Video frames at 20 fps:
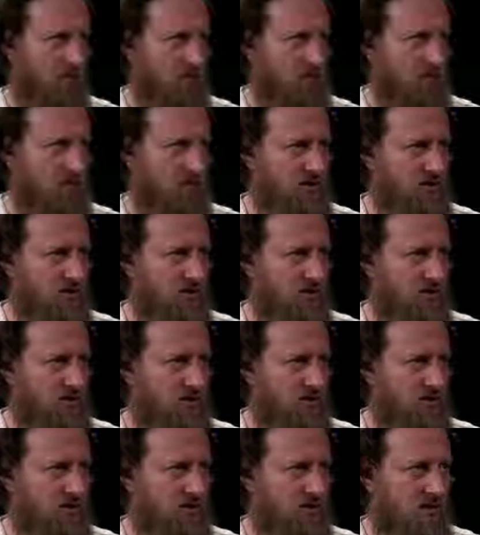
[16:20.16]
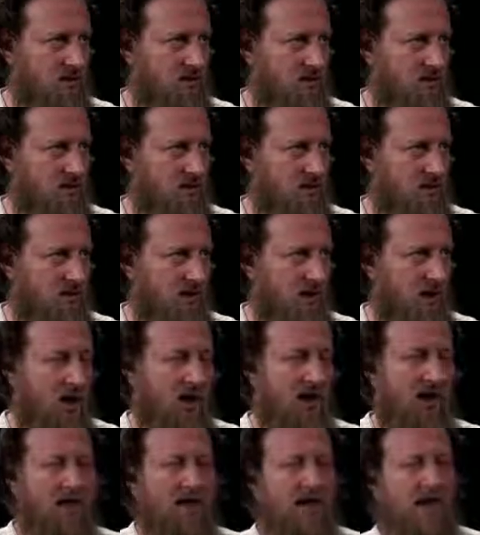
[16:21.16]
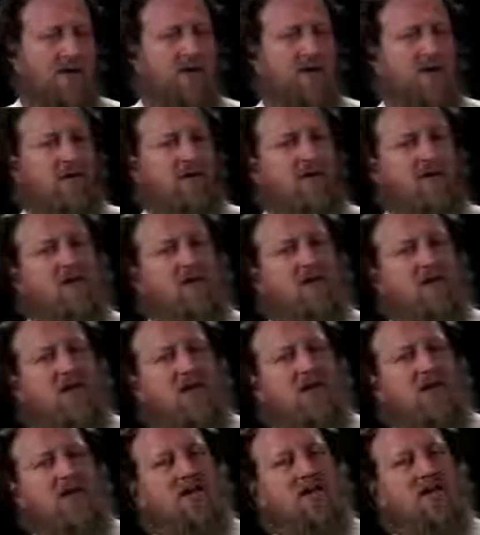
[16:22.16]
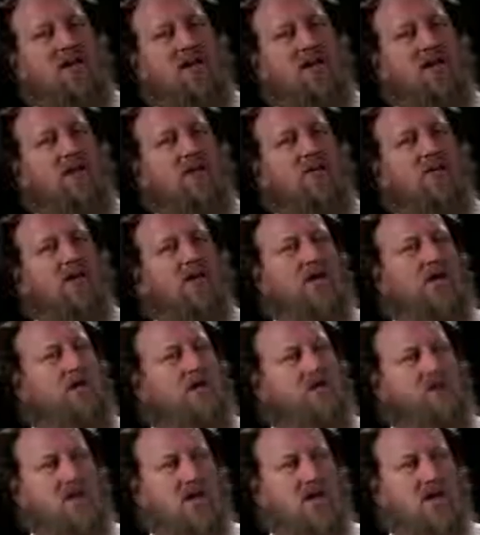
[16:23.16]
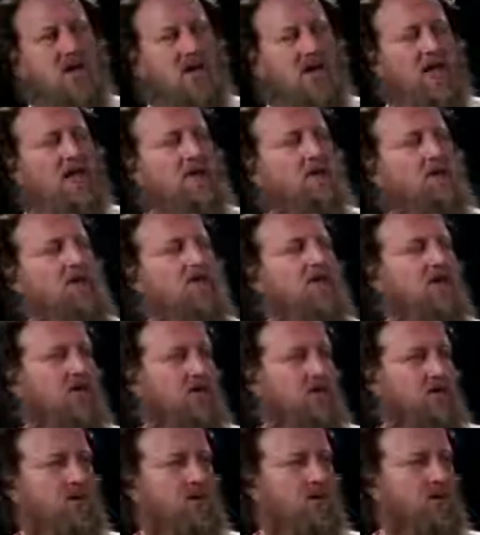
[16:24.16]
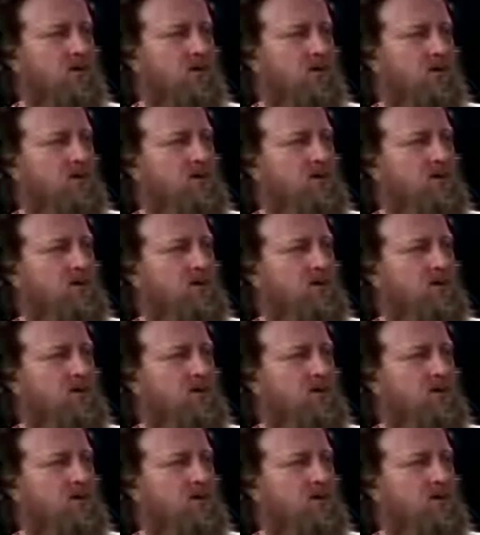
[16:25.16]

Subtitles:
opportunity. Even if you'd say, yeah, well, he wasn't a liar, he was deluded,